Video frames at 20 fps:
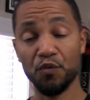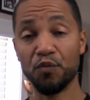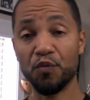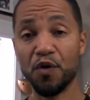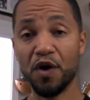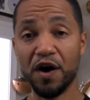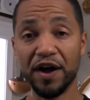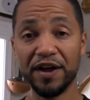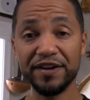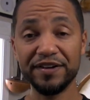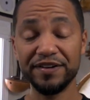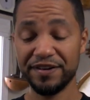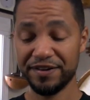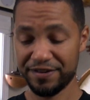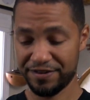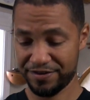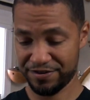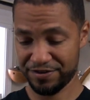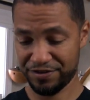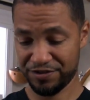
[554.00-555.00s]
1,
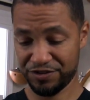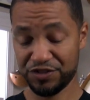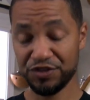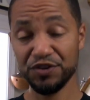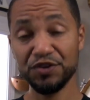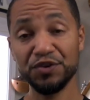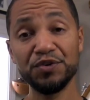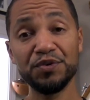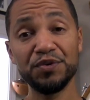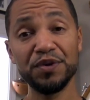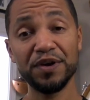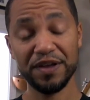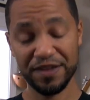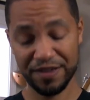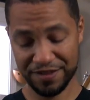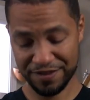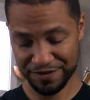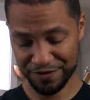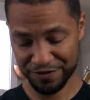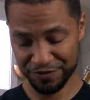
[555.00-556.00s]
2,
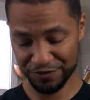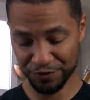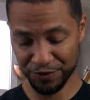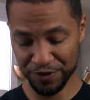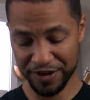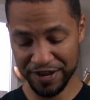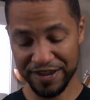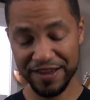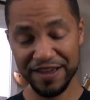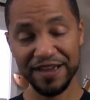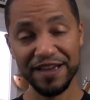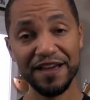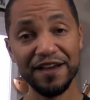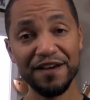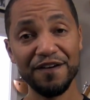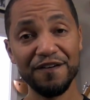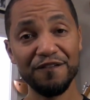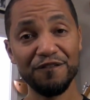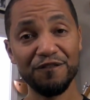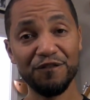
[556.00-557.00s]
3,
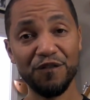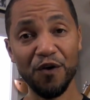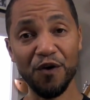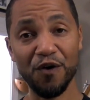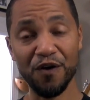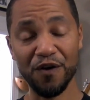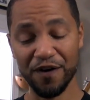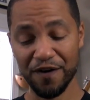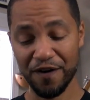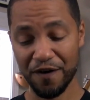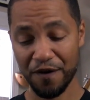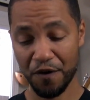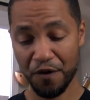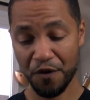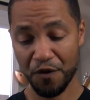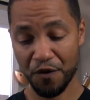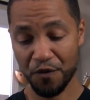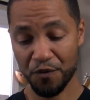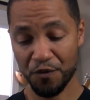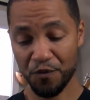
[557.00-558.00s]
4.
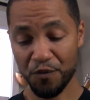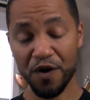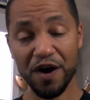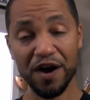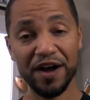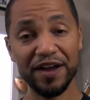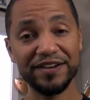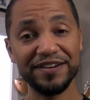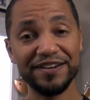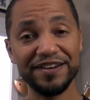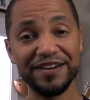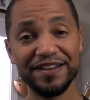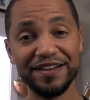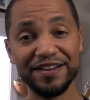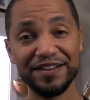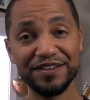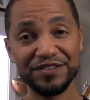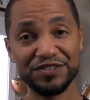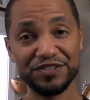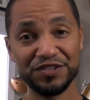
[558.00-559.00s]
1,
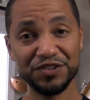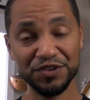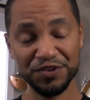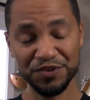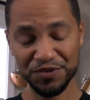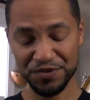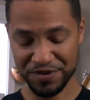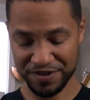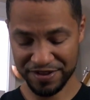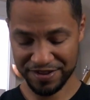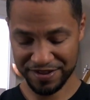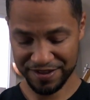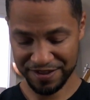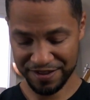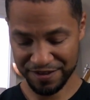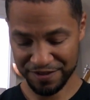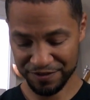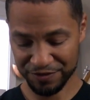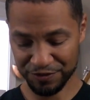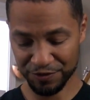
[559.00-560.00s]
2,
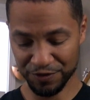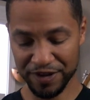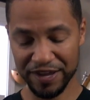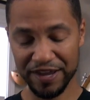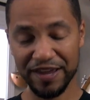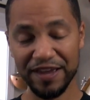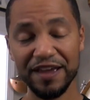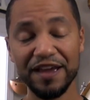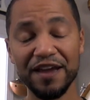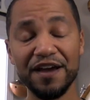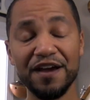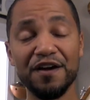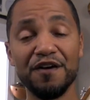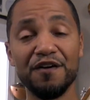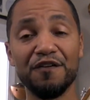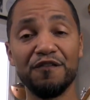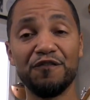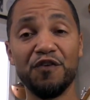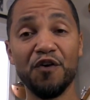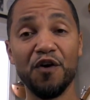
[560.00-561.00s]
3,
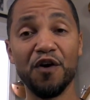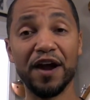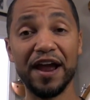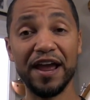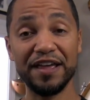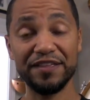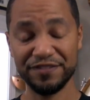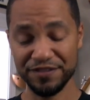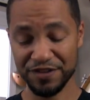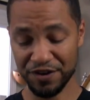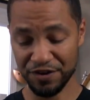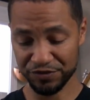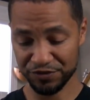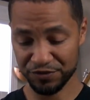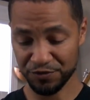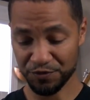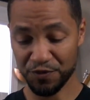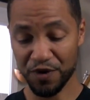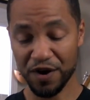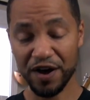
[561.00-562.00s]
4. Eighth notes.
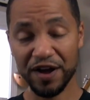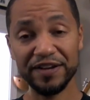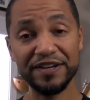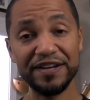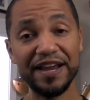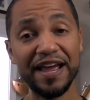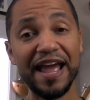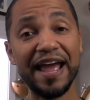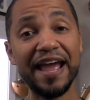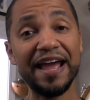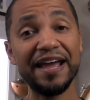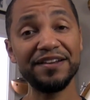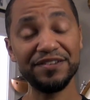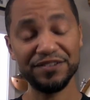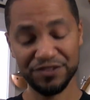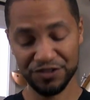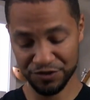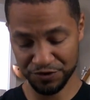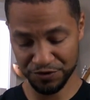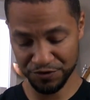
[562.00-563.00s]
1 and
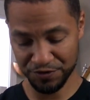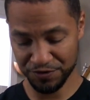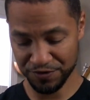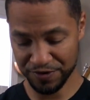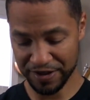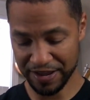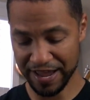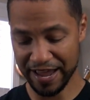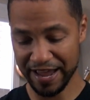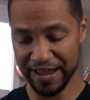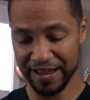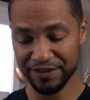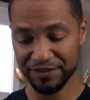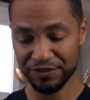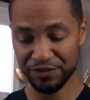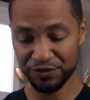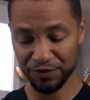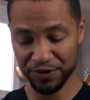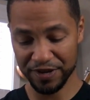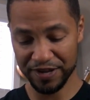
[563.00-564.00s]
2
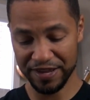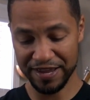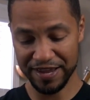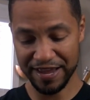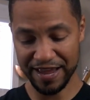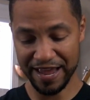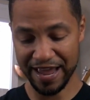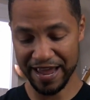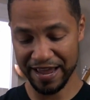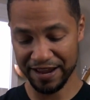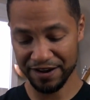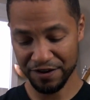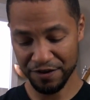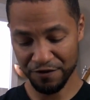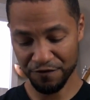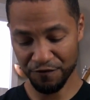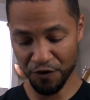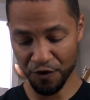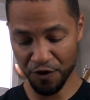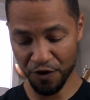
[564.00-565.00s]
and 3 and
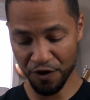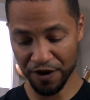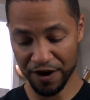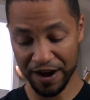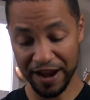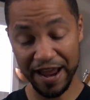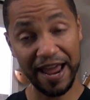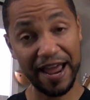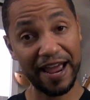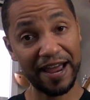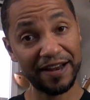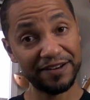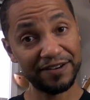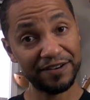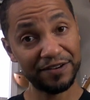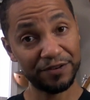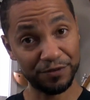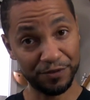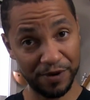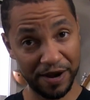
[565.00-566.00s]
4 and
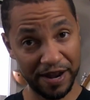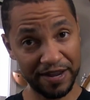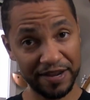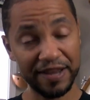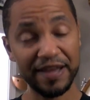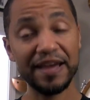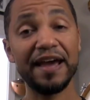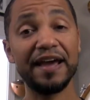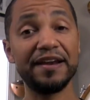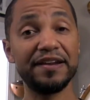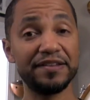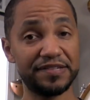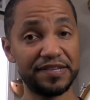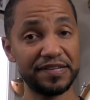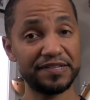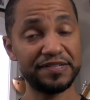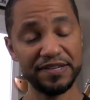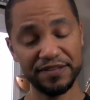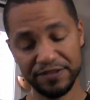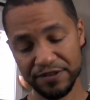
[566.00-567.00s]
right. And then
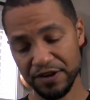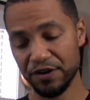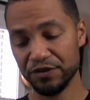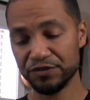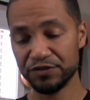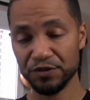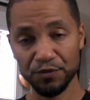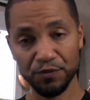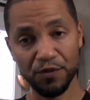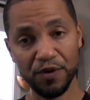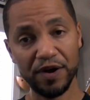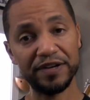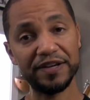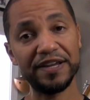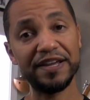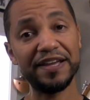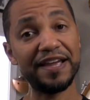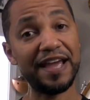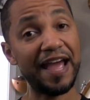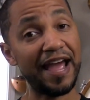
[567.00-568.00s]
16th notes.
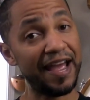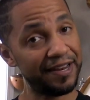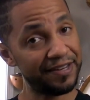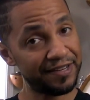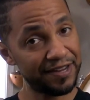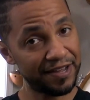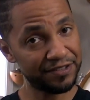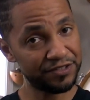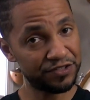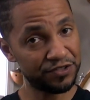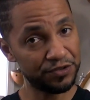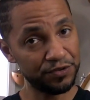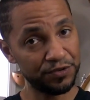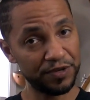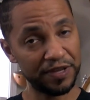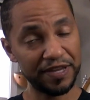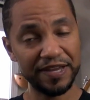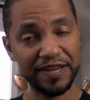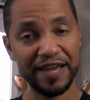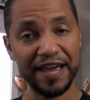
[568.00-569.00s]
1E and a
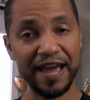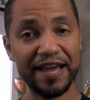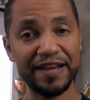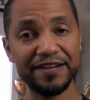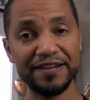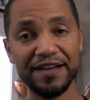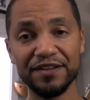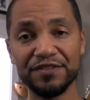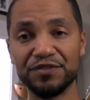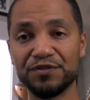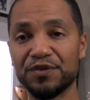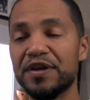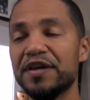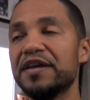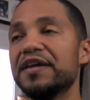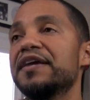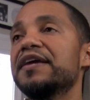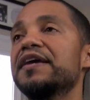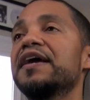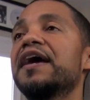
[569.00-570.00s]
2E and a
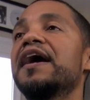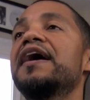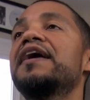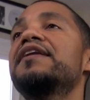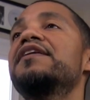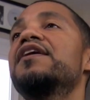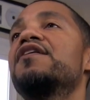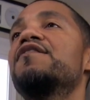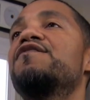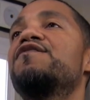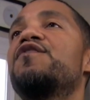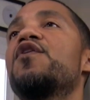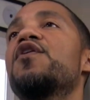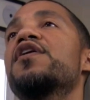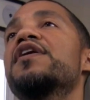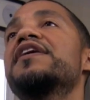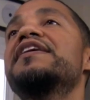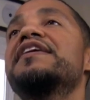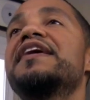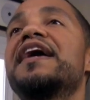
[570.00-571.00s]
3 and a
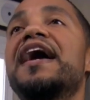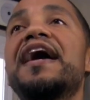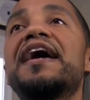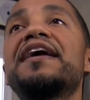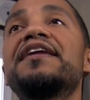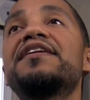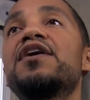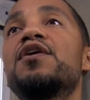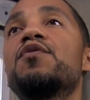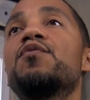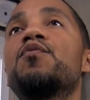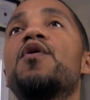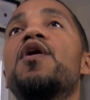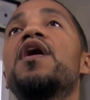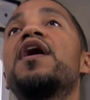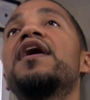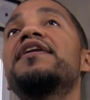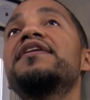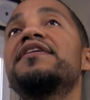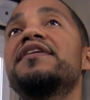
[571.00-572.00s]
4E and a
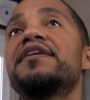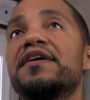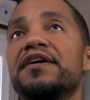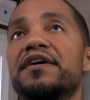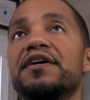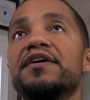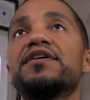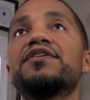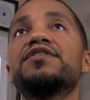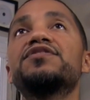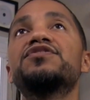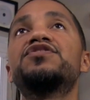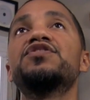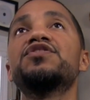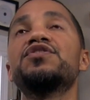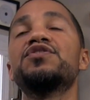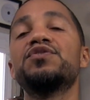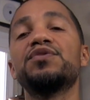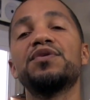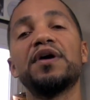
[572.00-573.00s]
1,
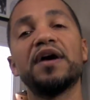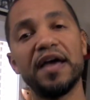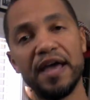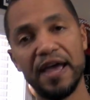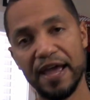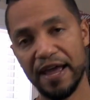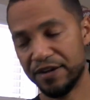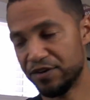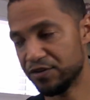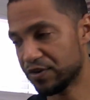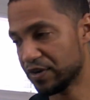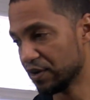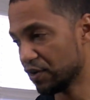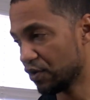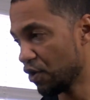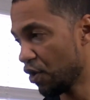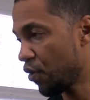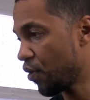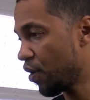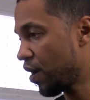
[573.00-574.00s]
2. And you can
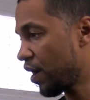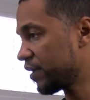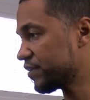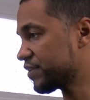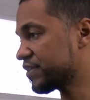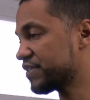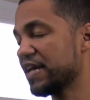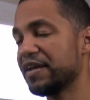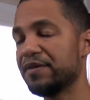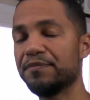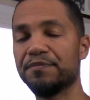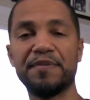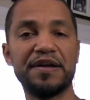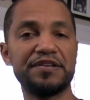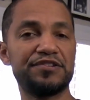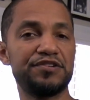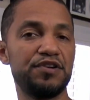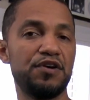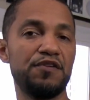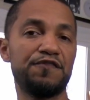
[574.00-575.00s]
go on, set a
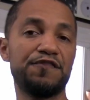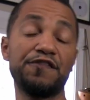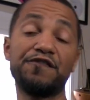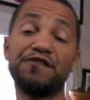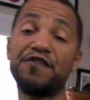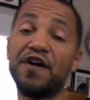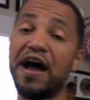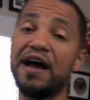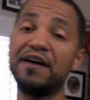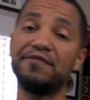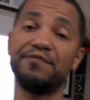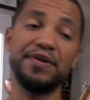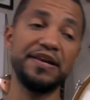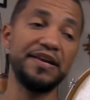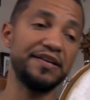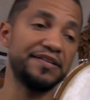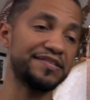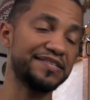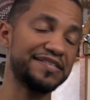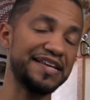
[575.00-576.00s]
metronome for 5
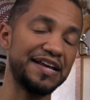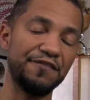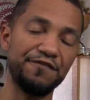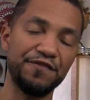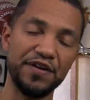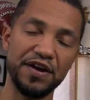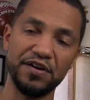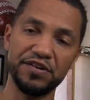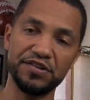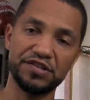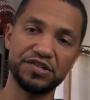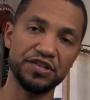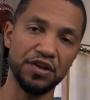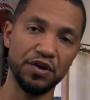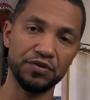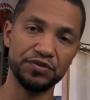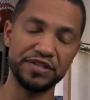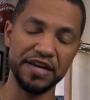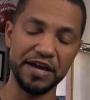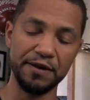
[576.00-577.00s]
minutes, set a very
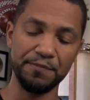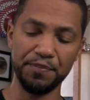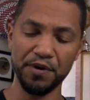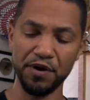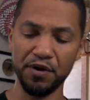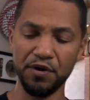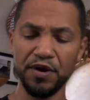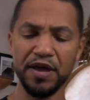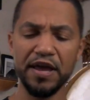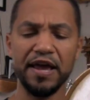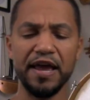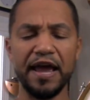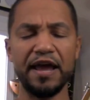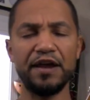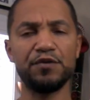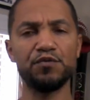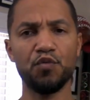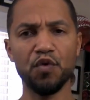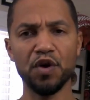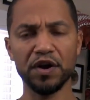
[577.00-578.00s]
slow tempo,
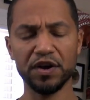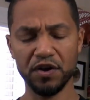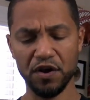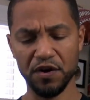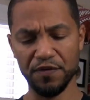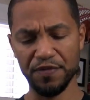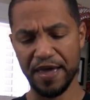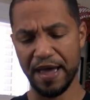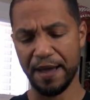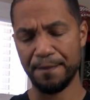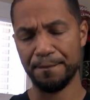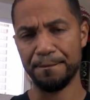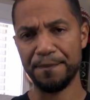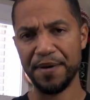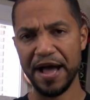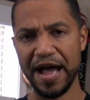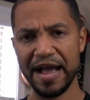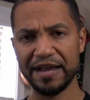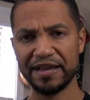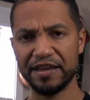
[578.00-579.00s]
and work on that
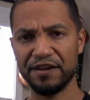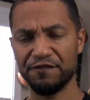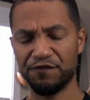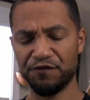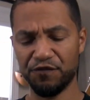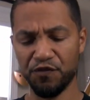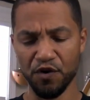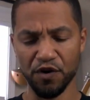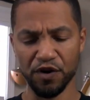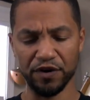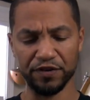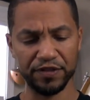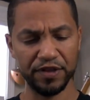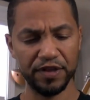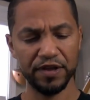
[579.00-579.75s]
back and forth.